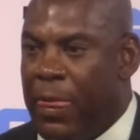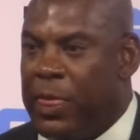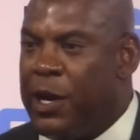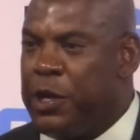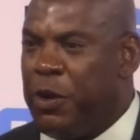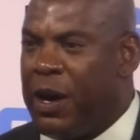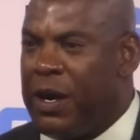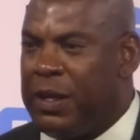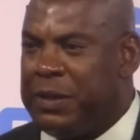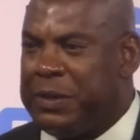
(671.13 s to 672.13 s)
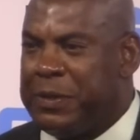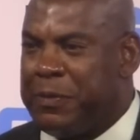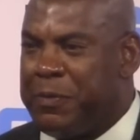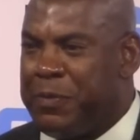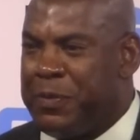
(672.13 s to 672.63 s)
There you are.
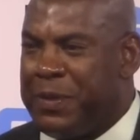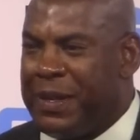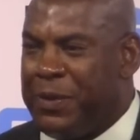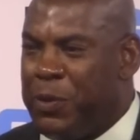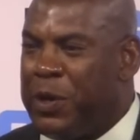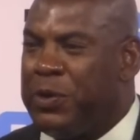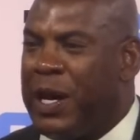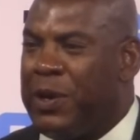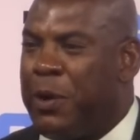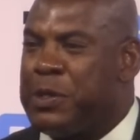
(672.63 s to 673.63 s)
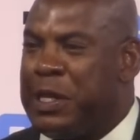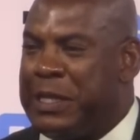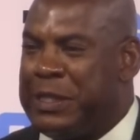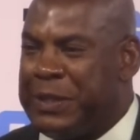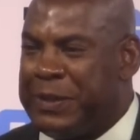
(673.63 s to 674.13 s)
Well, how was lunch?